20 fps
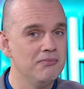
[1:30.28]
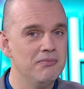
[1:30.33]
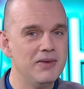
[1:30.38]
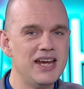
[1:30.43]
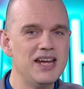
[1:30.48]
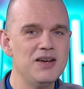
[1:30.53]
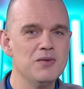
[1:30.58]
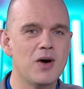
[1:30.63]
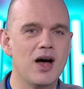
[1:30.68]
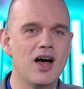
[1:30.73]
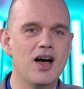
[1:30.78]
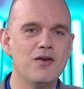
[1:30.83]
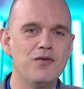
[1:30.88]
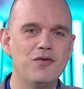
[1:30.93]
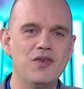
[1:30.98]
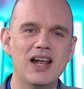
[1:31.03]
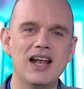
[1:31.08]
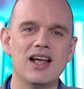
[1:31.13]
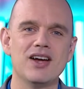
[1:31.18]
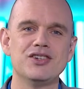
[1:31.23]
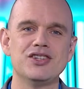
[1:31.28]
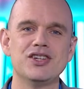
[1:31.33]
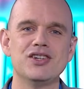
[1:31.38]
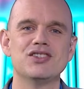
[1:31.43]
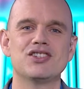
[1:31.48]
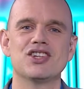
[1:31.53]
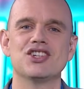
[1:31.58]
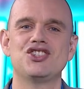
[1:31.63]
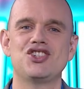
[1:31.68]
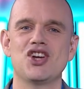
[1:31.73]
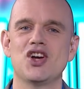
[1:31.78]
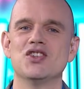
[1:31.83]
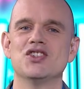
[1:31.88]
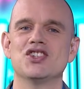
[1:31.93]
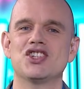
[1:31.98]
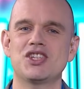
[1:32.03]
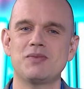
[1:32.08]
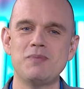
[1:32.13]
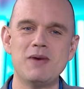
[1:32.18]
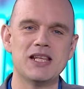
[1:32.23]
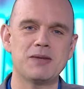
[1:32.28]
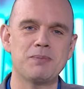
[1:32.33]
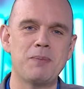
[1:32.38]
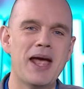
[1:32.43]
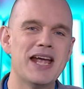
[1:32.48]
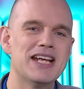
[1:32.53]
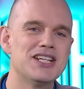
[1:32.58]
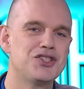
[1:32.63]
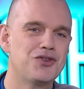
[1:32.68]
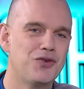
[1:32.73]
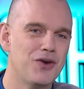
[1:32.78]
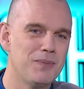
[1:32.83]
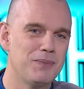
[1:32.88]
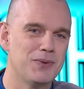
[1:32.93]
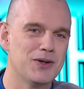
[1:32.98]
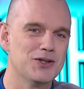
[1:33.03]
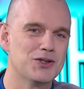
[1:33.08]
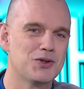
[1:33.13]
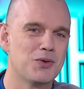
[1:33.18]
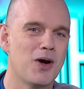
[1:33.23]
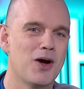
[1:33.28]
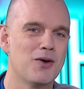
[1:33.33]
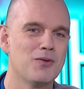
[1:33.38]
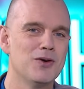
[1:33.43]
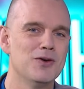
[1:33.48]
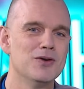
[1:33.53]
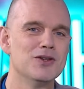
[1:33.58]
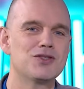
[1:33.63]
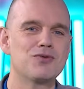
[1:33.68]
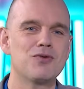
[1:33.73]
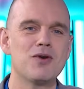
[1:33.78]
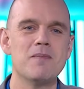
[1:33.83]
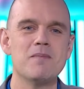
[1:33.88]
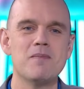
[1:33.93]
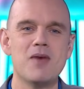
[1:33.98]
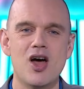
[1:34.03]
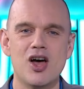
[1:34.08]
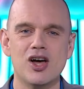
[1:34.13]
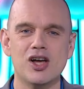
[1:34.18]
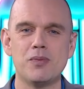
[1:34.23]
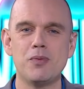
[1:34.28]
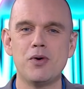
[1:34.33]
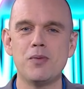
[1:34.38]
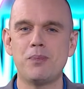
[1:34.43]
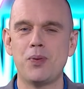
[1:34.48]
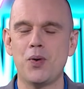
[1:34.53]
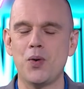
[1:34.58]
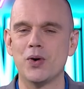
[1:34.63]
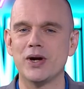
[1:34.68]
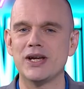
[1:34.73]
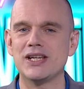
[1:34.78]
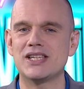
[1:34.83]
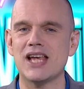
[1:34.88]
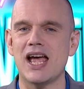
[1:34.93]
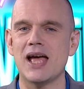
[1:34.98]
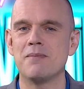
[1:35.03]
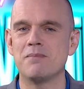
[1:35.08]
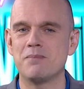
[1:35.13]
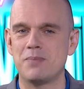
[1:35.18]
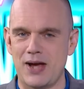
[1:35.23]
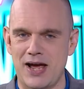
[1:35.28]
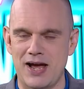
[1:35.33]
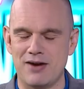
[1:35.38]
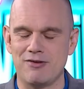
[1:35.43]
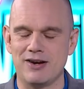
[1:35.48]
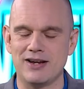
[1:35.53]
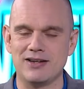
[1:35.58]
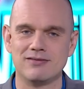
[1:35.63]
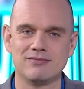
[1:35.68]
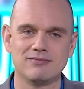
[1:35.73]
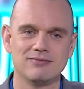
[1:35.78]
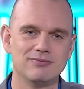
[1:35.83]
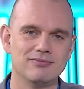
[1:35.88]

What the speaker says: Meanwhile, fellow user John Smith paid tribute to our ruler's remarkable poise and bearing.